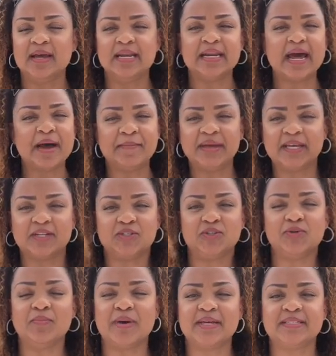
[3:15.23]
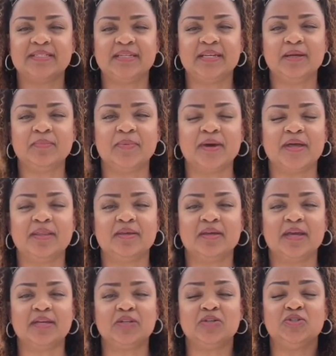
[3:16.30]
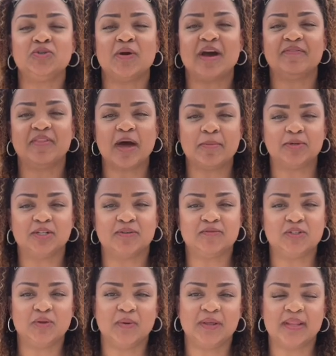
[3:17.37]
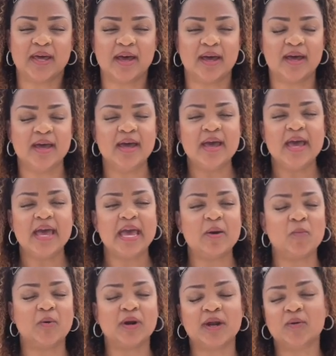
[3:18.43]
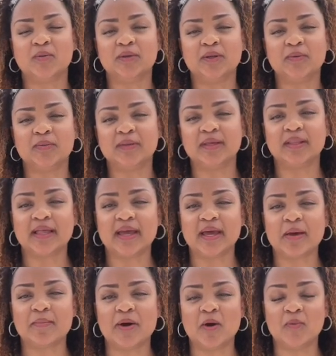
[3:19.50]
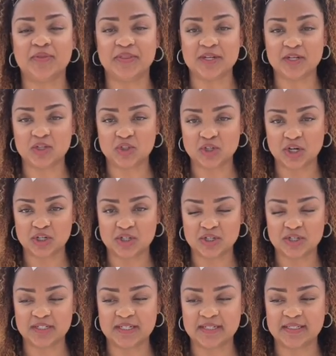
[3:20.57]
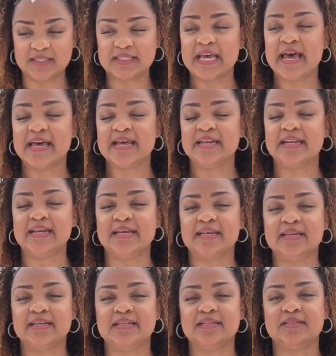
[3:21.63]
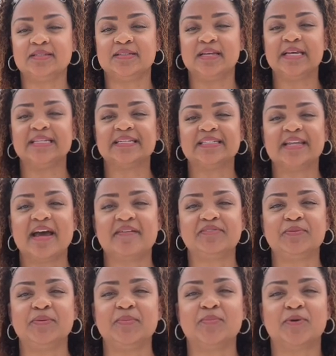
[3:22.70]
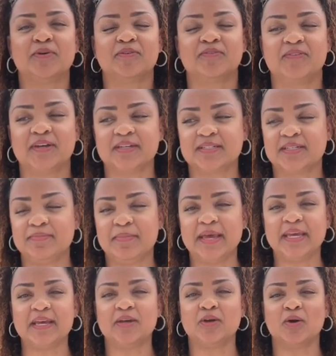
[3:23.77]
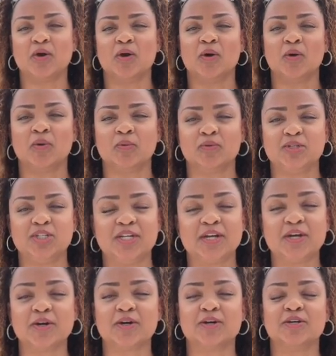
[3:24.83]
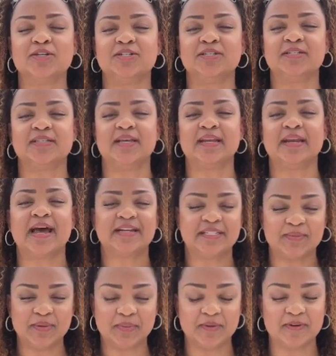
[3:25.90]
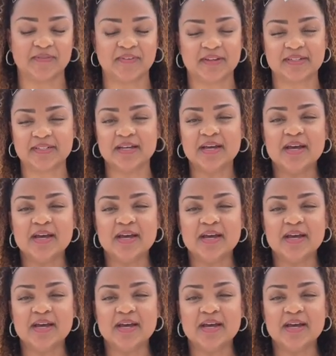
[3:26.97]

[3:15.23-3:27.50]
not make it too messy, but you do have the option of doing that. And what I really, really like about what the instructor did, said is it doesn't have to be perfect. Make it your own. She encourages it not to be perfect.